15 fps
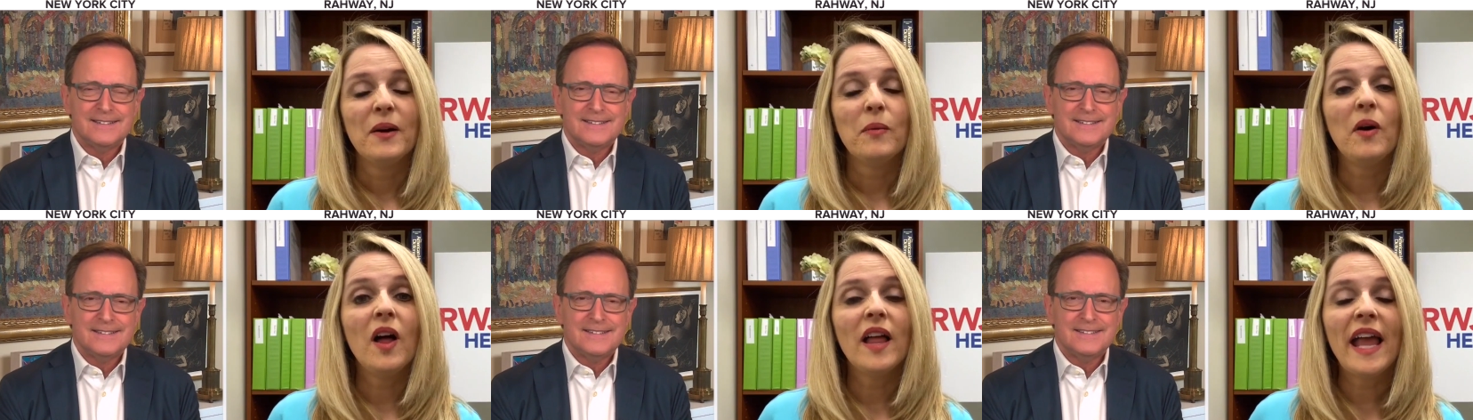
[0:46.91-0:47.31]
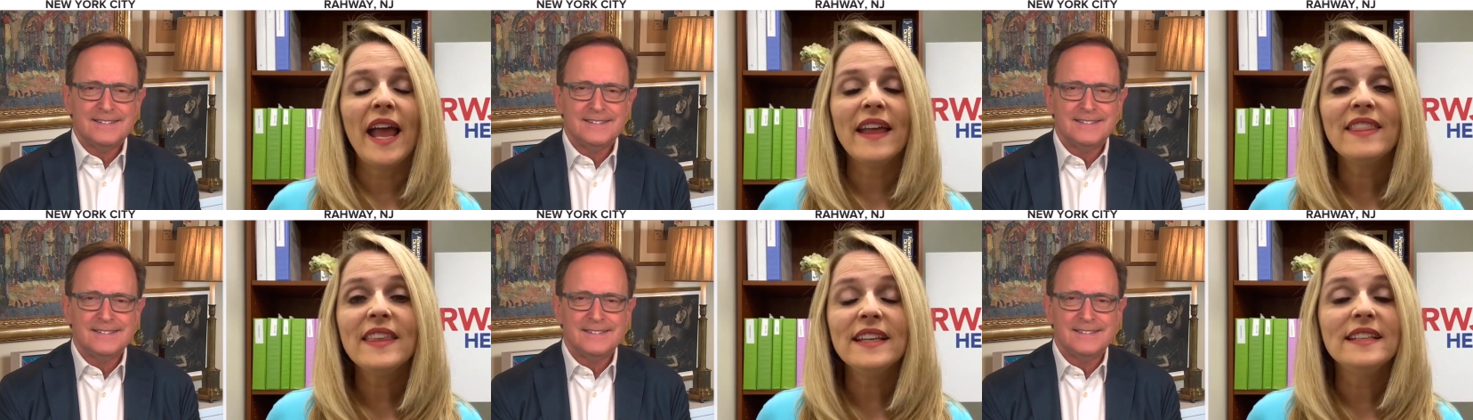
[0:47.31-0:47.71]
Speaker 1: Well,
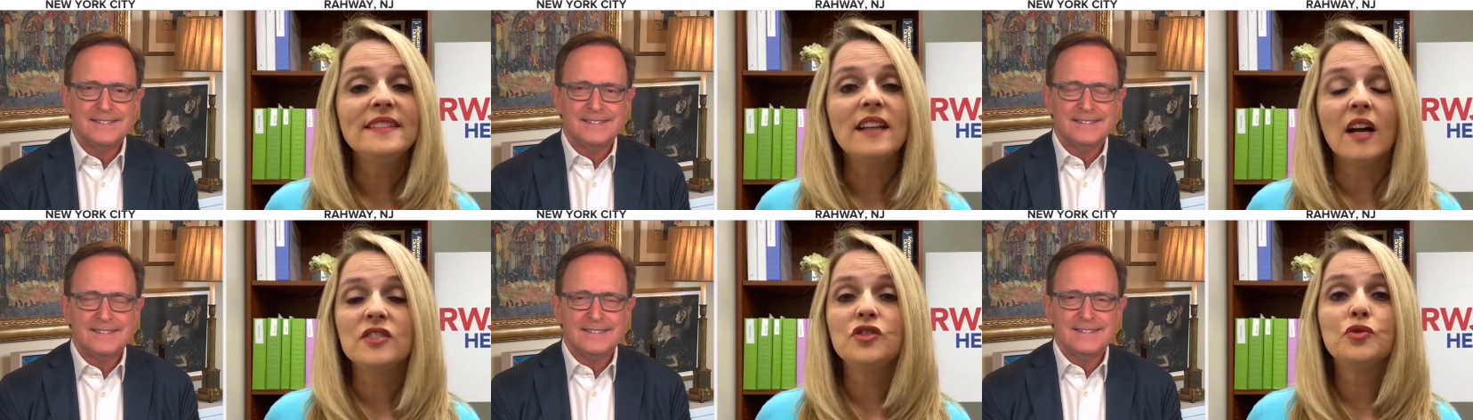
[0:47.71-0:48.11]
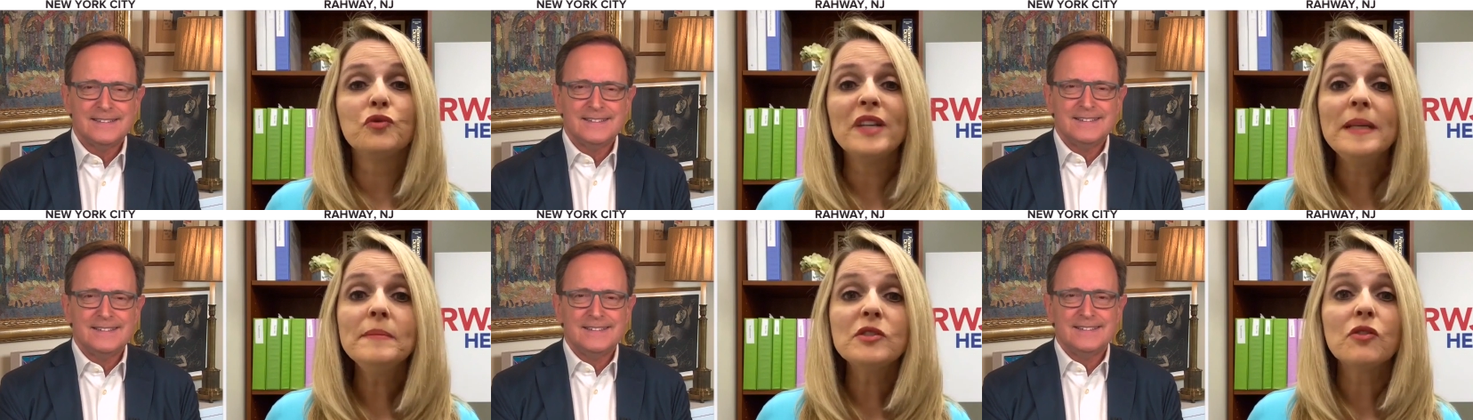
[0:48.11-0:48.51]
Anthony, uh,
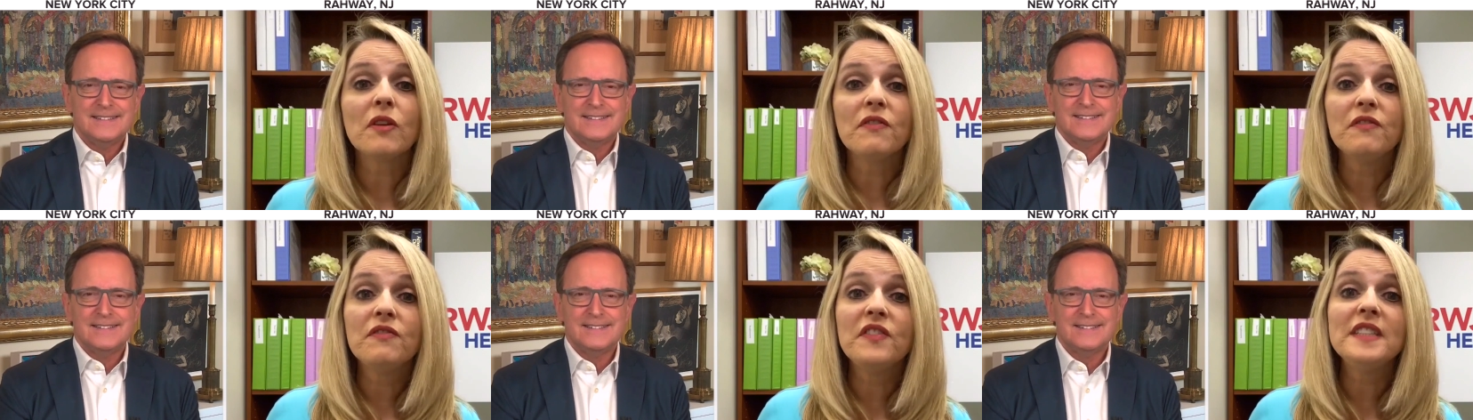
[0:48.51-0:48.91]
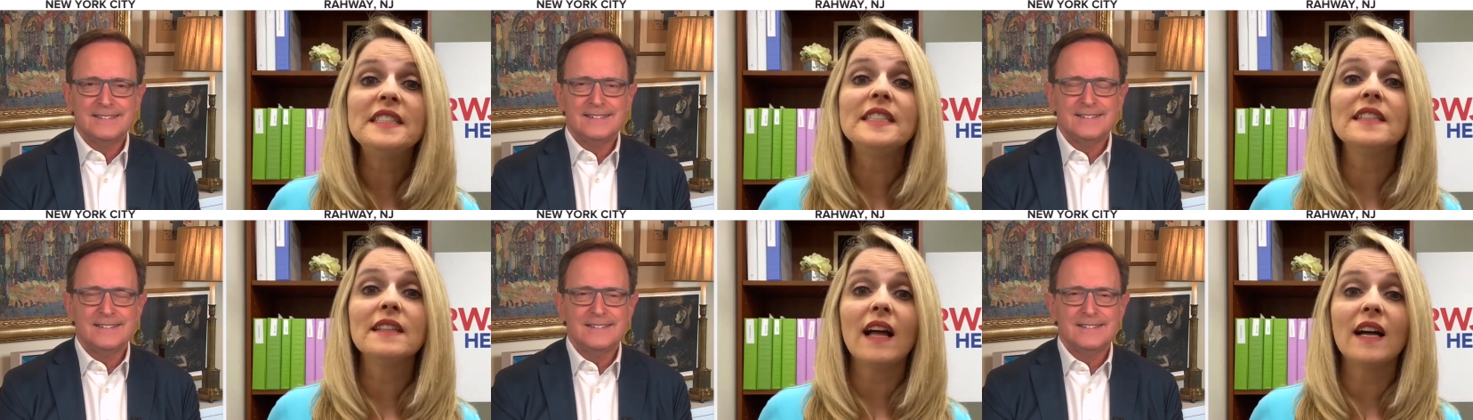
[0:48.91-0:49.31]
dreams are a
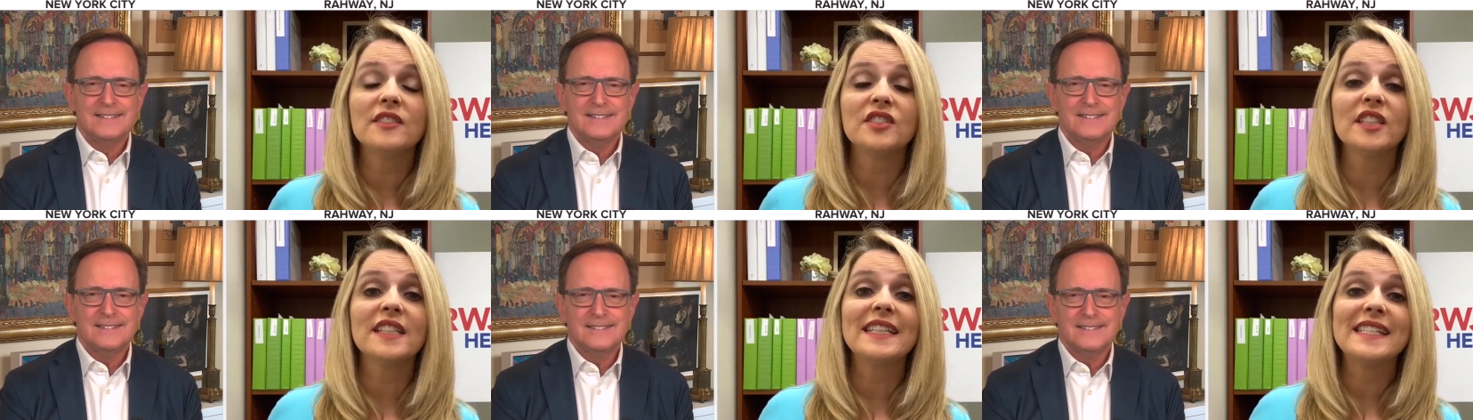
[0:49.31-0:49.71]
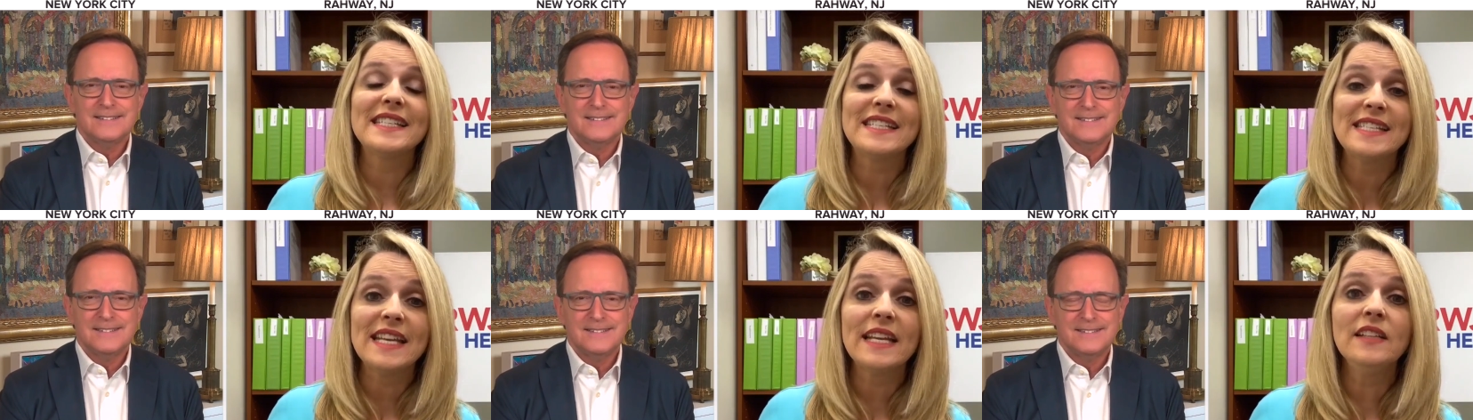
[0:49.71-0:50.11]
physiologic
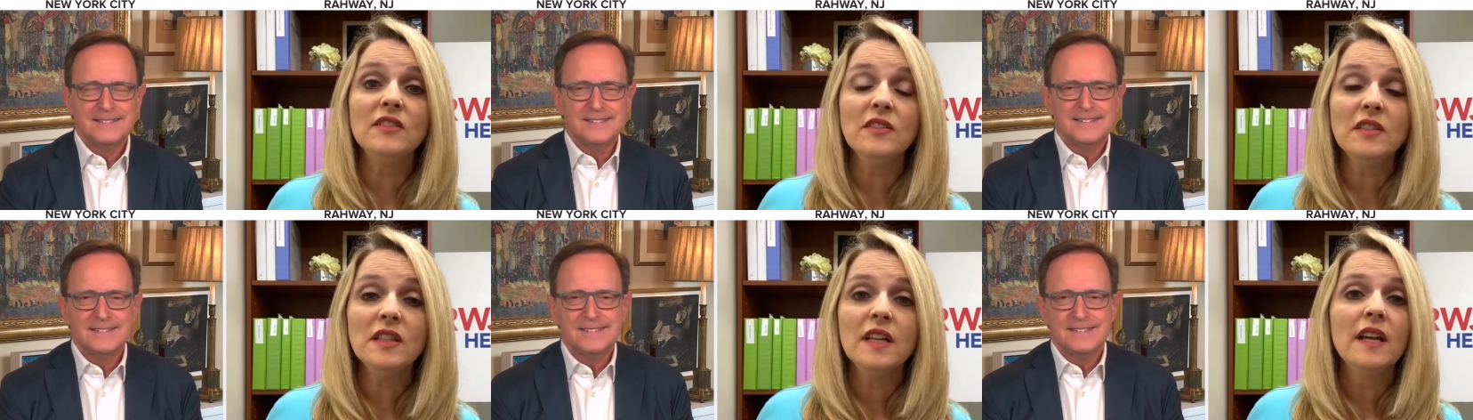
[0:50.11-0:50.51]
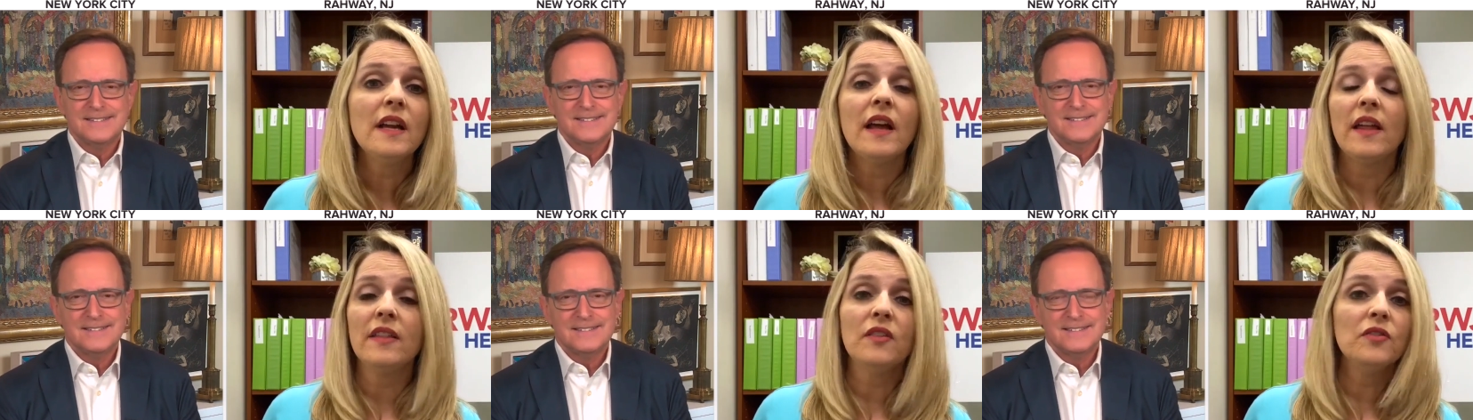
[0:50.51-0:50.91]
signal,
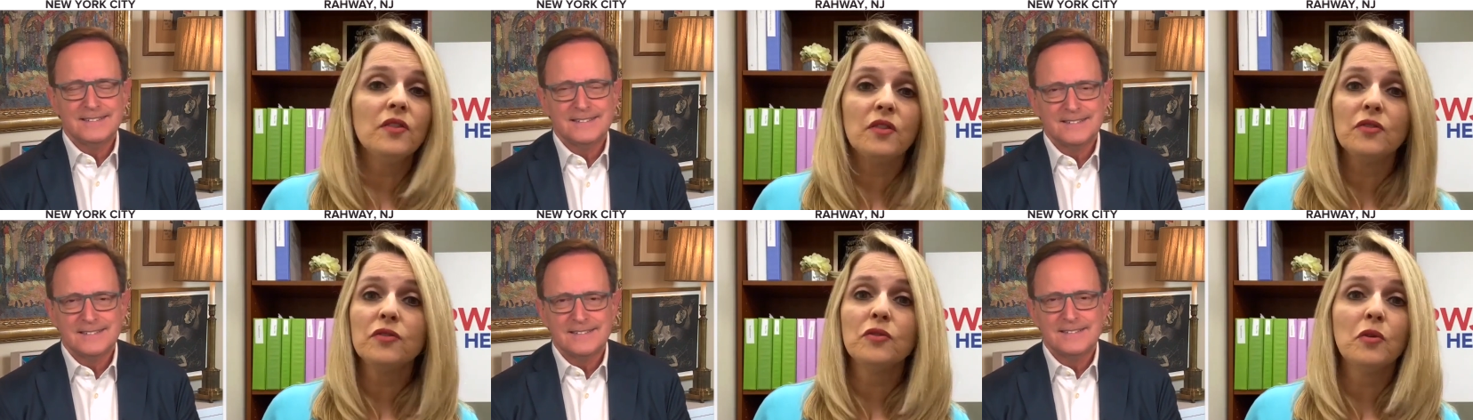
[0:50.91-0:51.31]
and they're they're